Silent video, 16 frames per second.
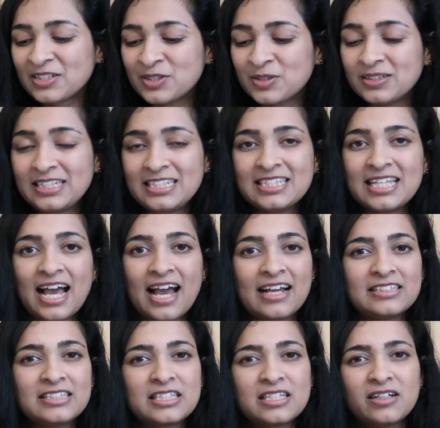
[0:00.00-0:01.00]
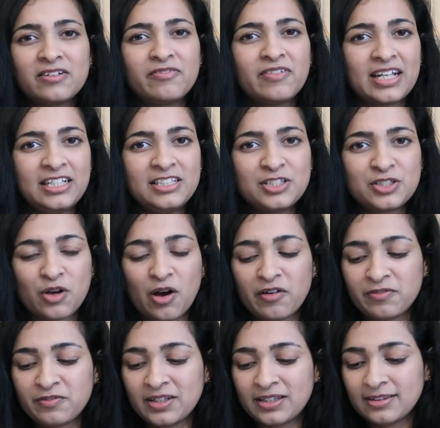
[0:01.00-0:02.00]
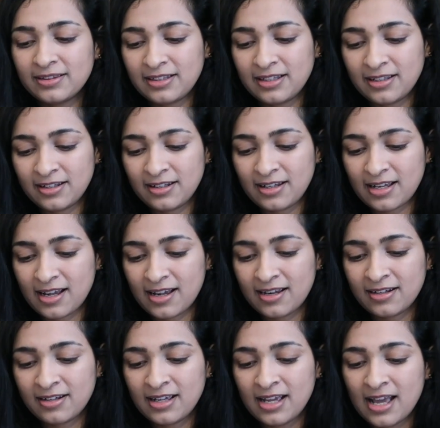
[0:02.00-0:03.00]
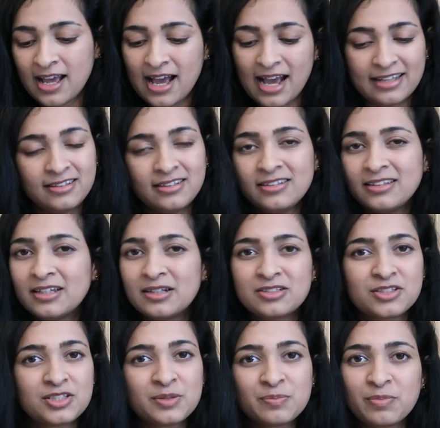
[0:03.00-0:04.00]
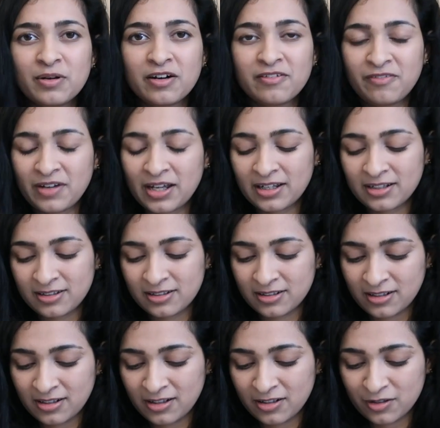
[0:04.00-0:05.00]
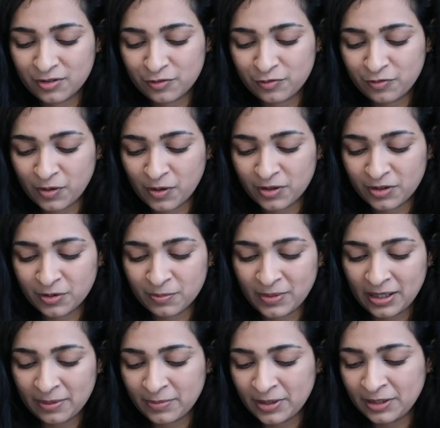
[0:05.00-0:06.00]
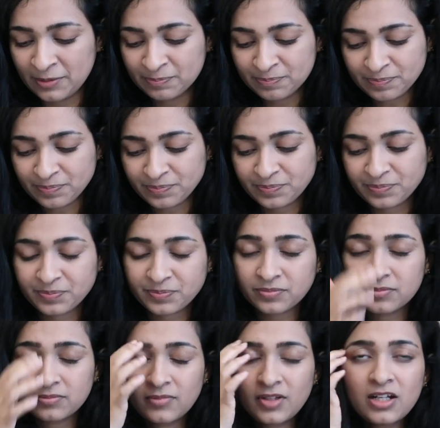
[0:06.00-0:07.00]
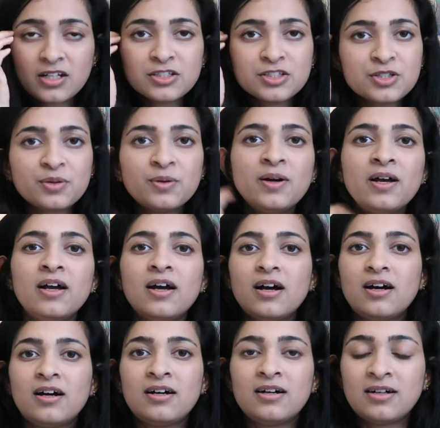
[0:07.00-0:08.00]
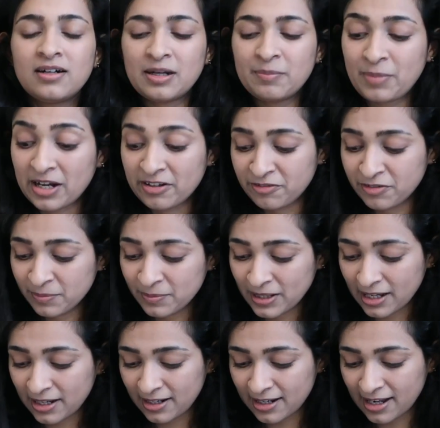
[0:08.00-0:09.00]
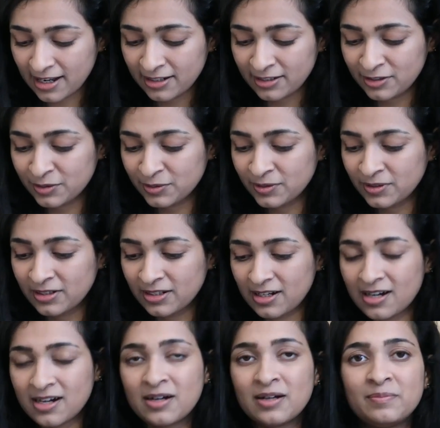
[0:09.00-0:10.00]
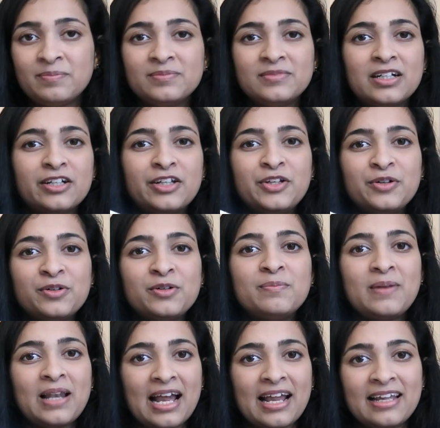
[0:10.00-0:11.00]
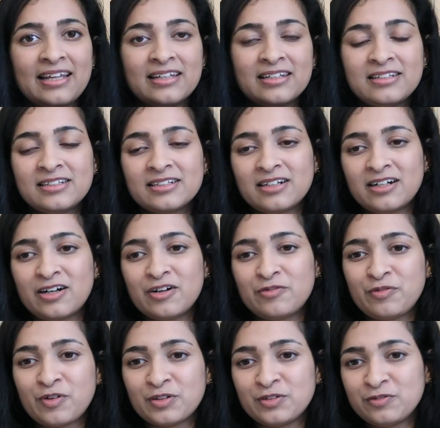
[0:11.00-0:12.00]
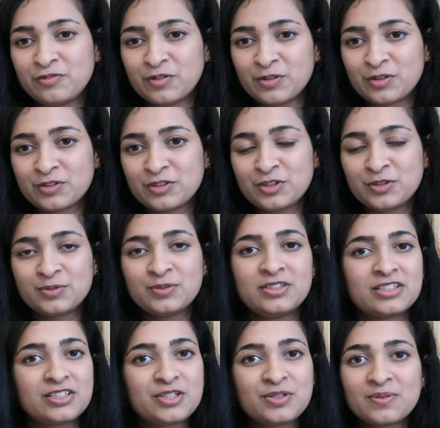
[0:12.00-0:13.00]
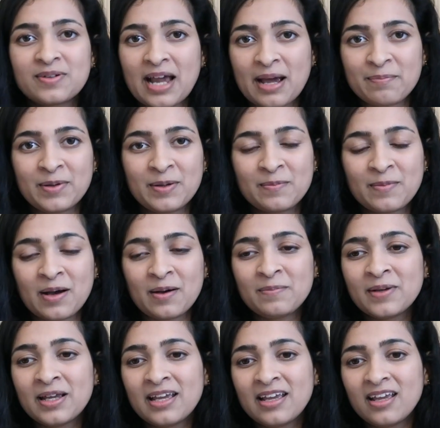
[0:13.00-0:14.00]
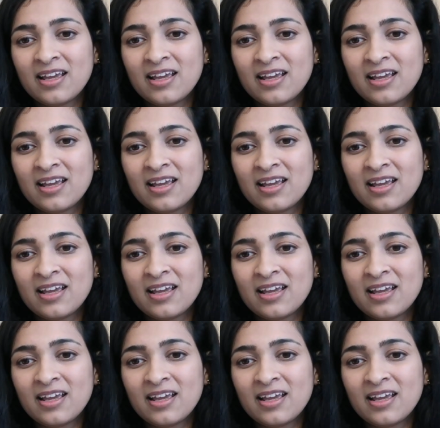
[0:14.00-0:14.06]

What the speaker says: So these hats are very soft and thin, and I think they are just perfect for your baby. So apart from that, I took a cute blanket for the photo shoot, just to wrap him up.